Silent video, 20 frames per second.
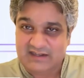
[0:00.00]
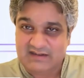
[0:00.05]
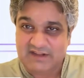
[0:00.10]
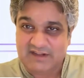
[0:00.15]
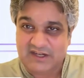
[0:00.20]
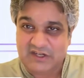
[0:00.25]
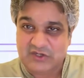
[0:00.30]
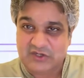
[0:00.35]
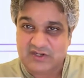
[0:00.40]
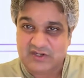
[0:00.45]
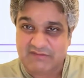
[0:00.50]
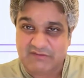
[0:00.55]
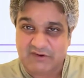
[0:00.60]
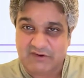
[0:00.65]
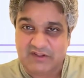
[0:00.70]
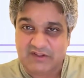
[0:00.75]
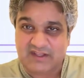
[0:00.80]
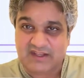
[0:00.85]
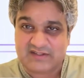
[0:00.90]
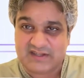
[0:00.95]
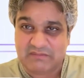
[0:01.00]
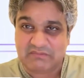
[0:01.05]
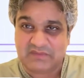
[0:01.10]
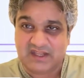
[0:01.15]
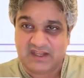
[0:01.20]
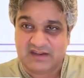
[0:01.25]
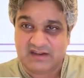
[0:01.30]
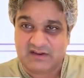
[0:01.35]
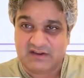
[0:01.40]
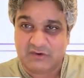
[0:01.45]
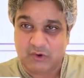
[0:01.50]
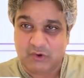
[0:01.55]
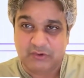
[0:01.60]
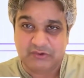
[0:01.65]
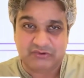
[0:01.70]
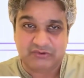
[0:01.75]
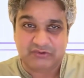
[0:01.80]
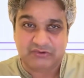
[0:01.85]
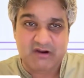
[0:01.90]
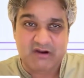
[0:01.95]
intervention everything something
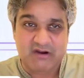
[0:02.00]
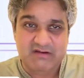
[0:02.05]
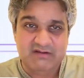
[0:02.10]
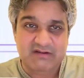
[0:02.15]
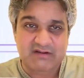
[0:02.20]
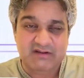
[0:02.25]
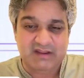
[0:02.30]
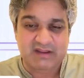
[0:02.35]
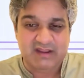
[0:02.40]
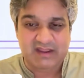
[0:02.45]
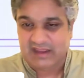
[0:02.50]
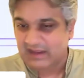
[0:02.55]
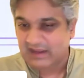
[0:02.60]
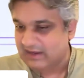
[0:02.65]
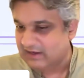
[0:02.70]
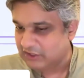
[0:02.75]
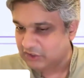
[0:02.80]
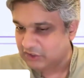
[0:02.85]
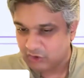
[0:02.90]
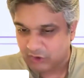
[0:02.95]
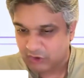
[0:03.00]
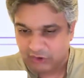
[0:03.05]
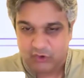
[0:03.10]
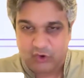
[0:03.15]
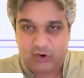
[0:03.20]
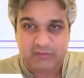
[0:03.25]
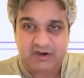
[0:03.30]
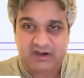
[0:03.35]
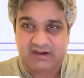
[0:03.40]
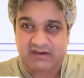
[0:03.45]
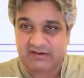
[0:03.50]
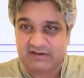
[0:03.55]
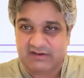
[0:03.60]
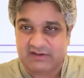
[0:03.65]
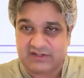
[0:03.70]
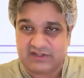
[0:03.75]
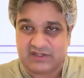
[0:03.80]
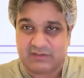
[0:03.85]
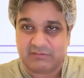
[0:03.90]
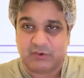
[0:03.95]
goes wrong. Your normal
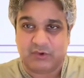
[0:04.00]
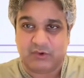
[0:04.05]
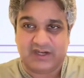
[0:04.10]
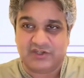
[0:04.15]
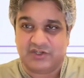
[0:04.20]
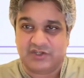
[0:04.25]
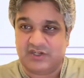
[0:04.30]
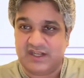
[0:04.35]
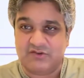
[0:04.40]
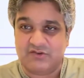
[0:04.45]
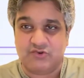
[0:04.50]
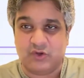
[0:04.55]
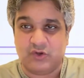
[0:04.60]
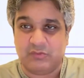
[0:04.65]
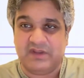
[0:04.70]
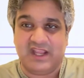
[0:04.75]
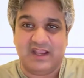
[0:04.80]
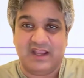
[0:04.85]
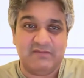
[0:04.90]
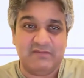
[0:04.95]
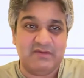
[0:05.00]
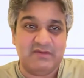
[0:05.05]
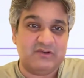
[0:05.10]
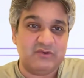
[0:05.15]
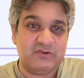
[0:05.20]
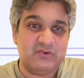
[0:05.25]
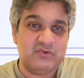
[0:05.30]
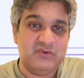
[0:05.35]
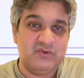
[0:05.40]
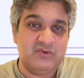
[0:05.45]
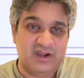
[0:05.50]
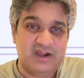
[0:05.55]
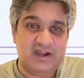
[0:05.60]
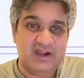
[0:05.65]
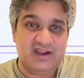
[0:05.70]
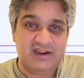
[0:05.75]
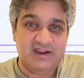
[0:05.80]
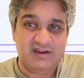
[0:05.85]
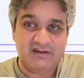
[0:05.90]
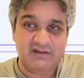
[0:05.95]
support engineers should be able to
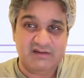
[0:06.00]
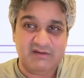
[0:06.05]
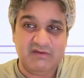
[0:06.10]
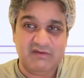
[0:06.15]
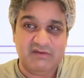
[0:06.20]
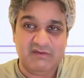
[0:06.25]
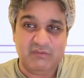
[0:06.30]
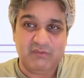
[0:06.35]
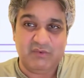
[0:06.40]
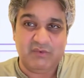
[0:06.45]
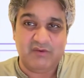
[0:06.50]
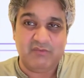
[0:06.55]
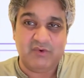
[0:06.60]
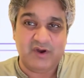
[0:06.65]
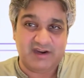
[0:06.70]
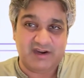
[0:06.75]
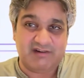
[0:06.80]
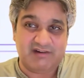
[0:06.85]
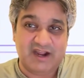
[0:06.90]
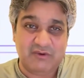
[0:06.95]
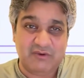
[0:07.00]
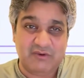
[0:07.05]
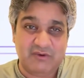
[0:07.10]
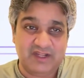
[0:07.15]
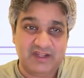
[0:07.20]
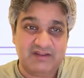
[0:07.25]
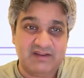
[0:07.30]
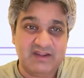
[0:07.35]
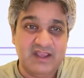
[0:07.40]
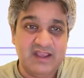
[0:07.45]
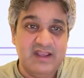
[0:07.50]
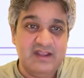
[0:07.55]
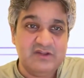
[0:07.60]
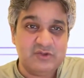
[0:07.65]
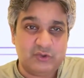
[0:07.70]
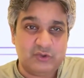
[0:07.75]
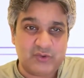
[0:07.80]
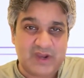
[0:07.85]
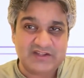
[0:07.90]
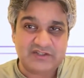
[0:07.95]
work around it.
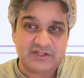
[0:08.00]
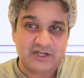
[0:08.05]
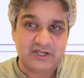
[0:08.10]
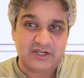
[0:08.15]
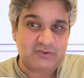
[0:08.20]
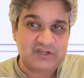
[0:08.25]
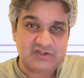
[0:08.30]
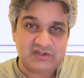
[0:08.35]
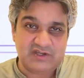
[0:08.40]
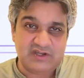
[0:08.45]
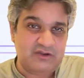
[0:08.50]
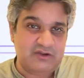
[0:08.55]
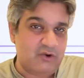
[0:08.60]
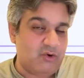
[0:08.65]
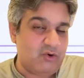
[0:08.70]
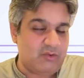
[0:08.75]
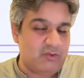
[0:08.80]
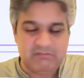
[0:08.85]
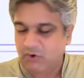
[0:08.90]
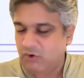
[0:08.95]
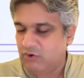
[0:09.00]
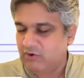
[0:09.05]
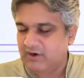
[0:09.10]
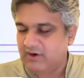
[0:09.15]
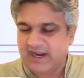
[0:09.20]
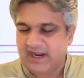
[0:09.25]
So to answer your question, no, more